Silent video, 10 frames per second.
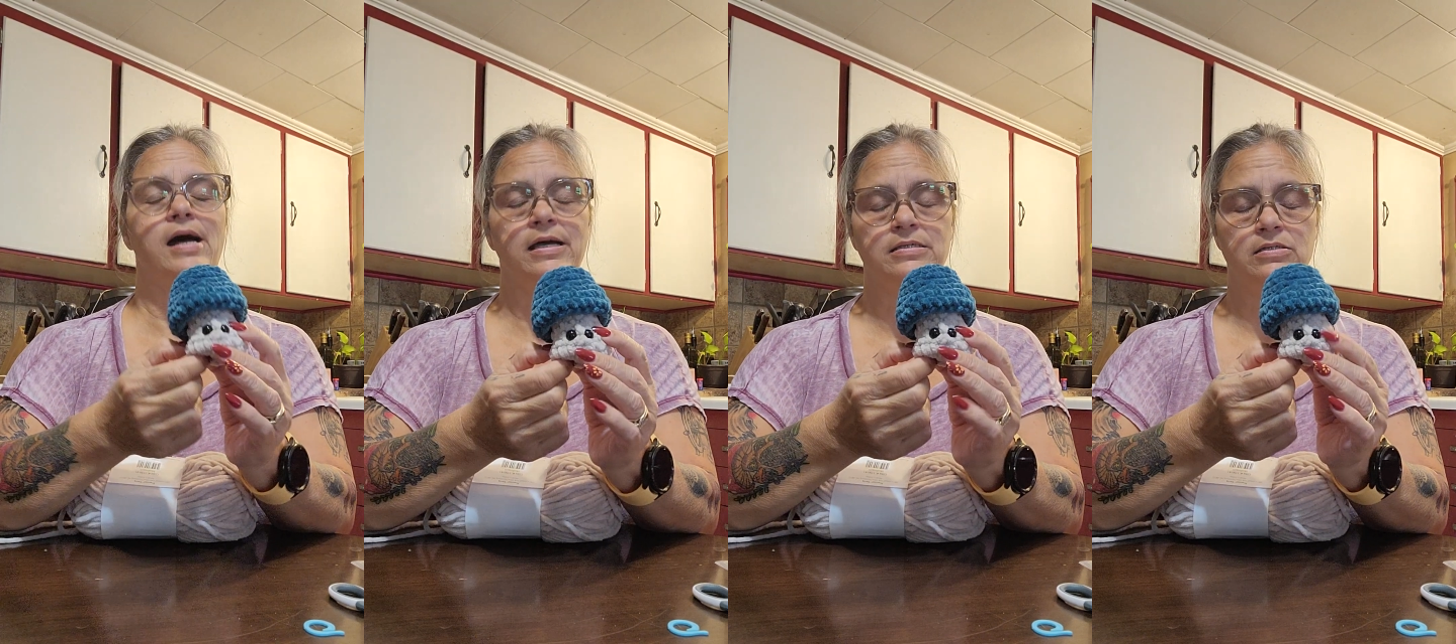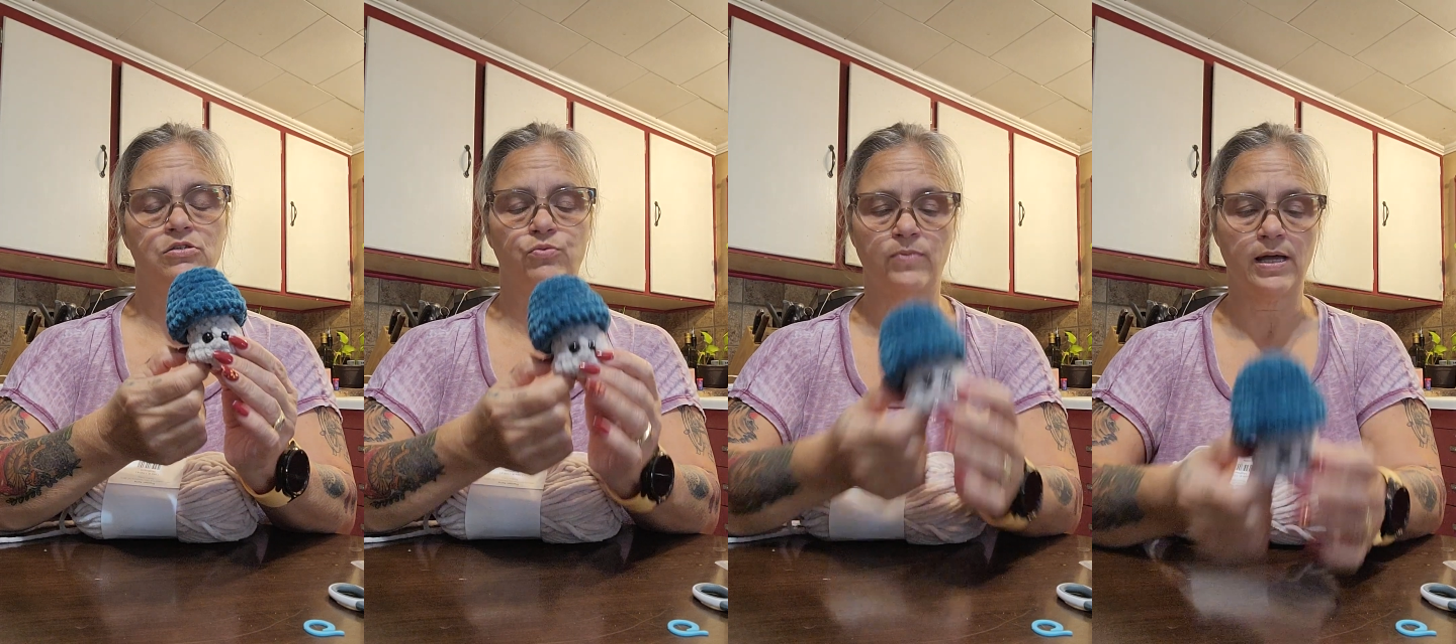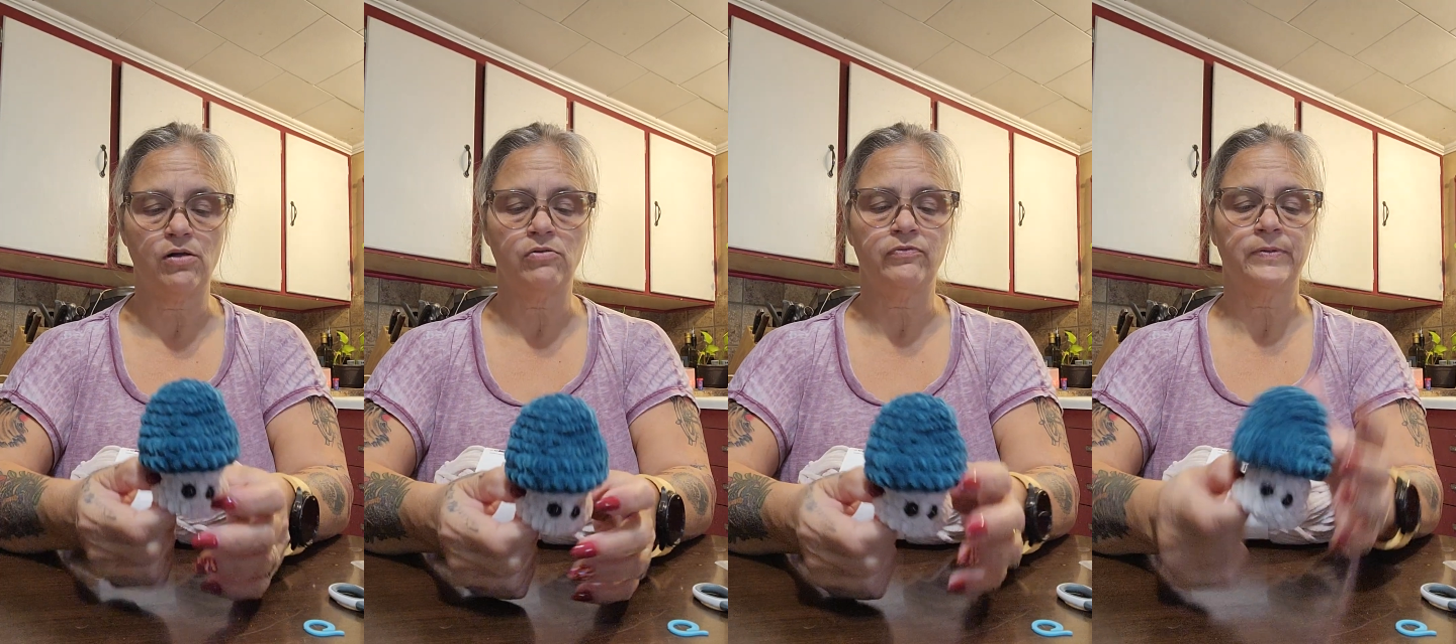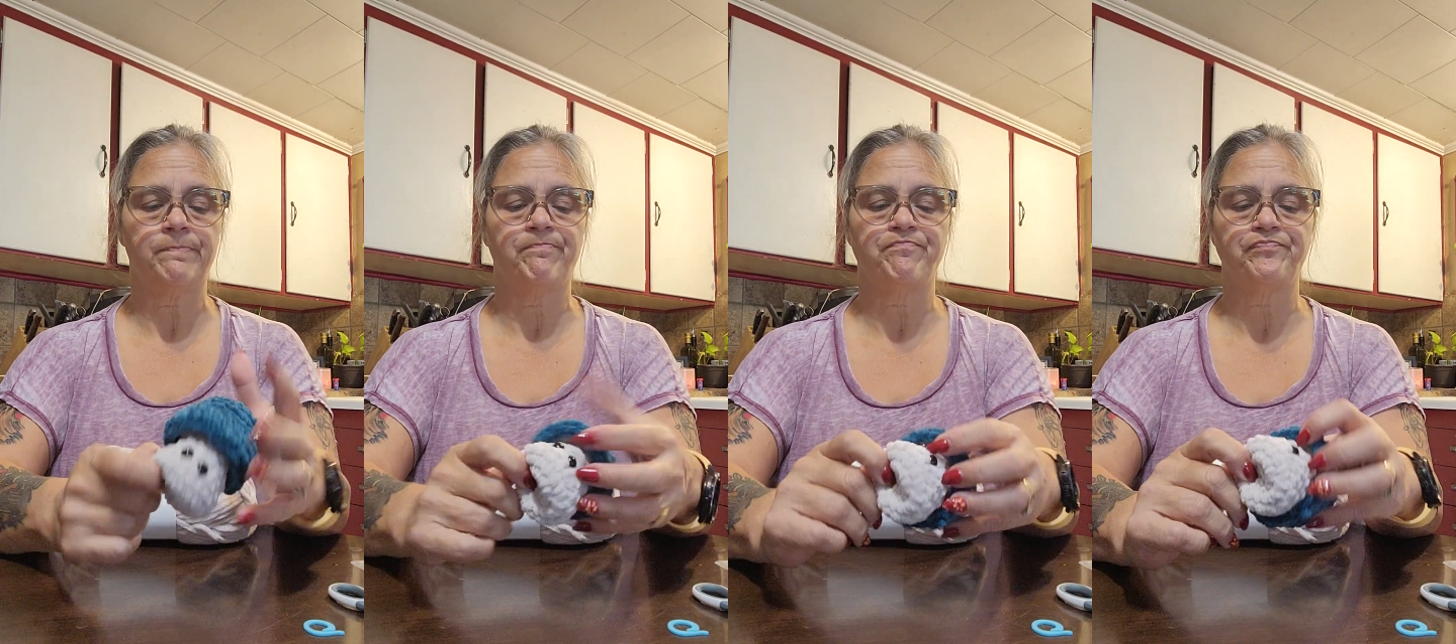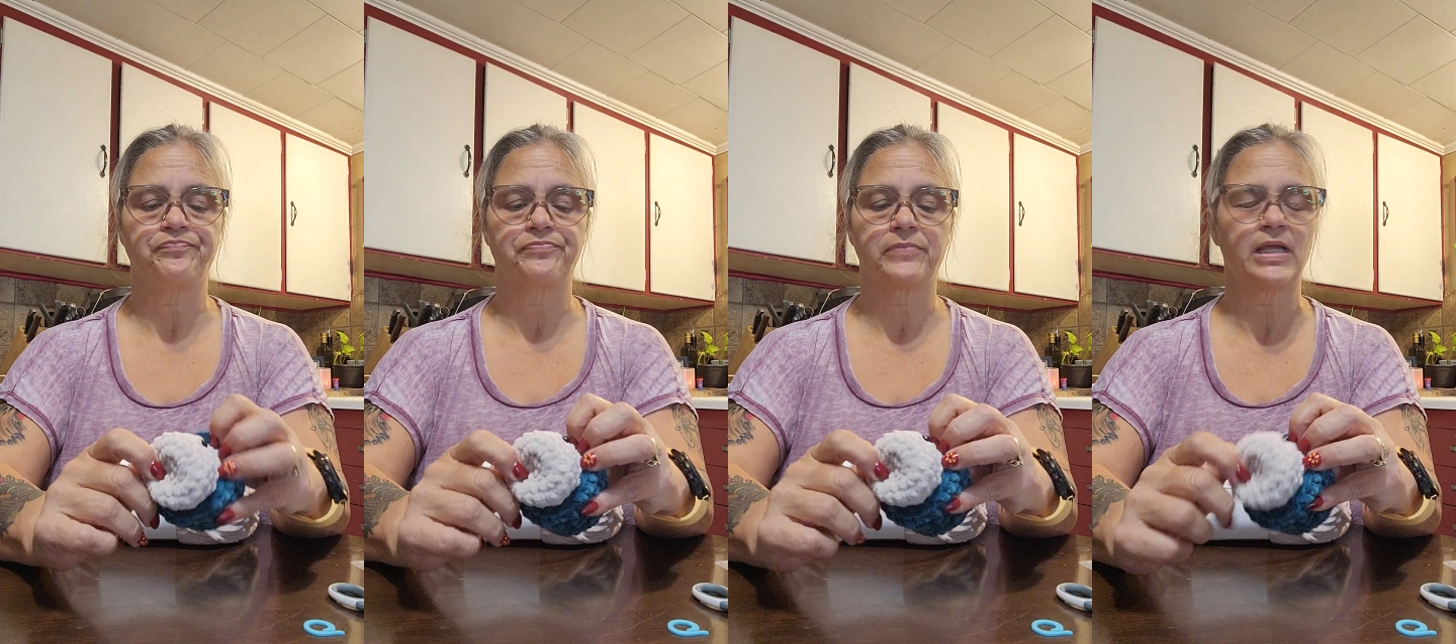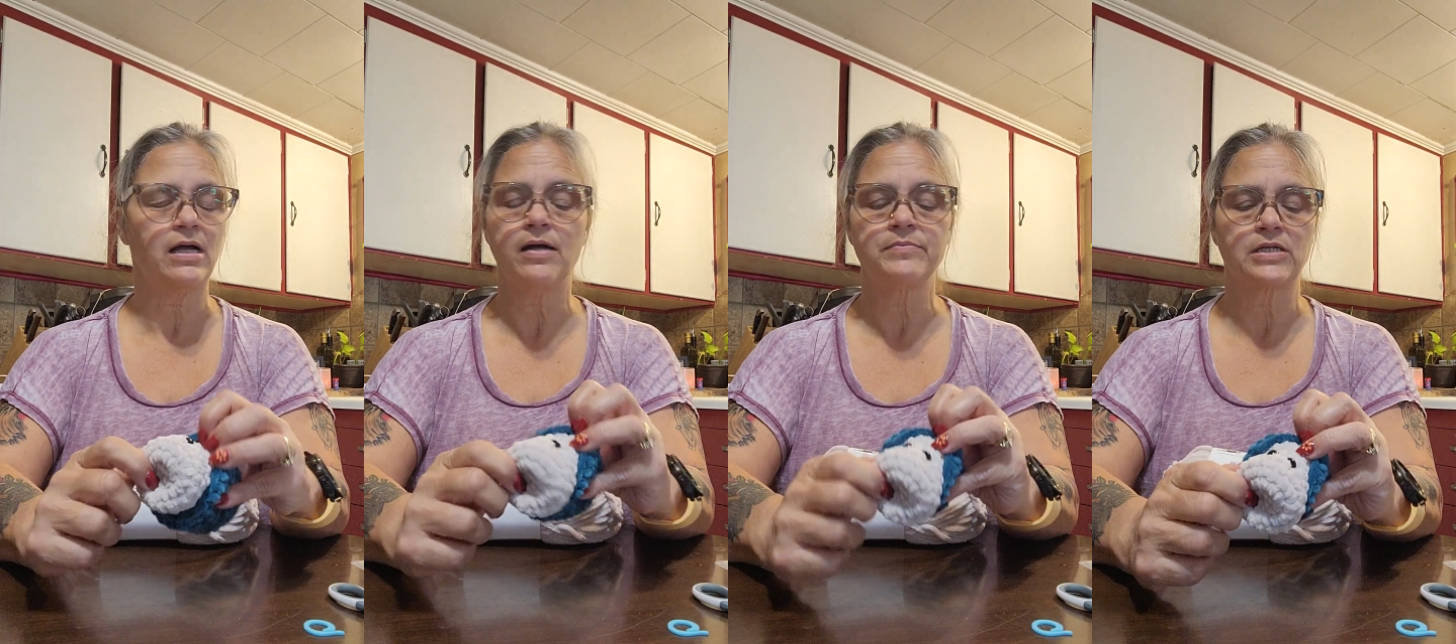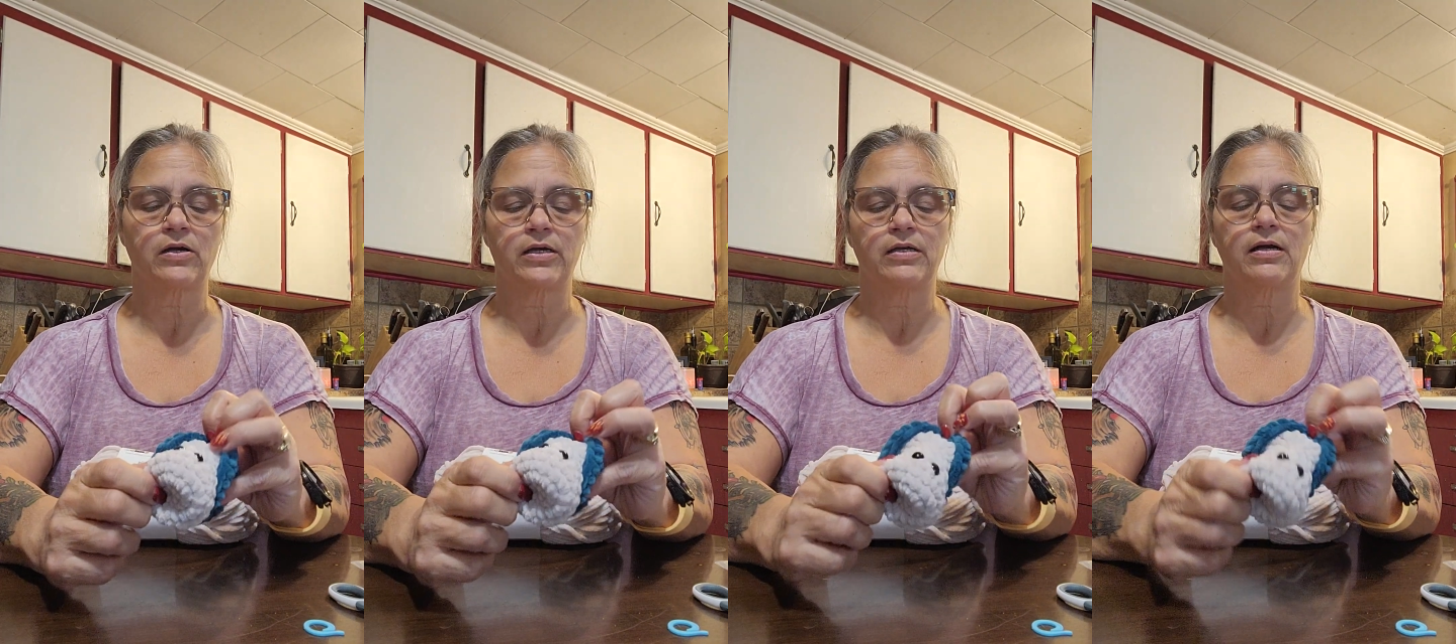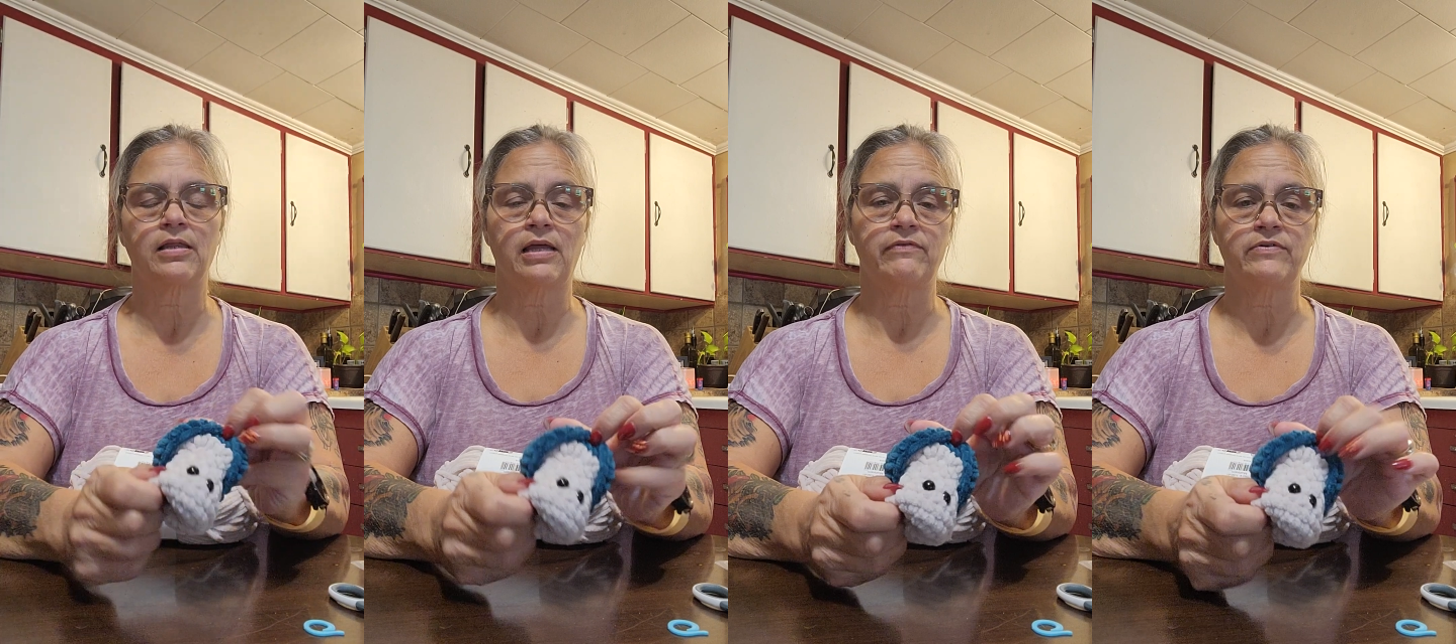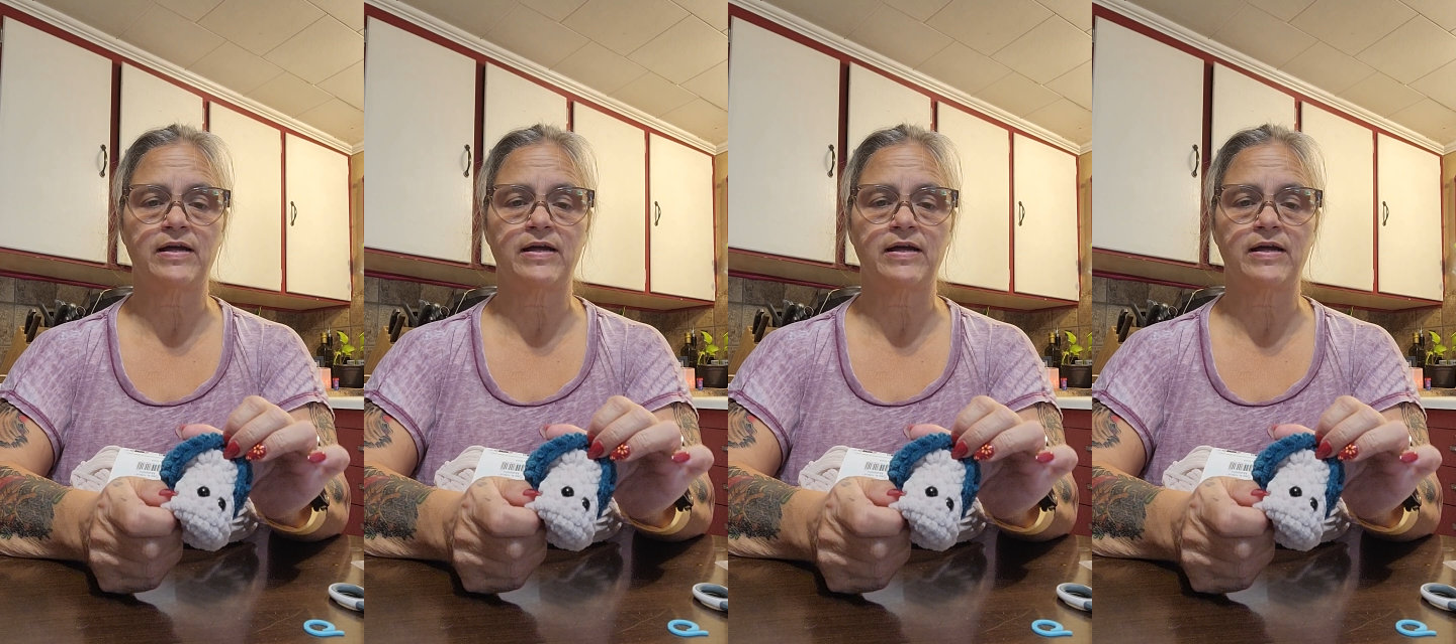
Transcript: I did 11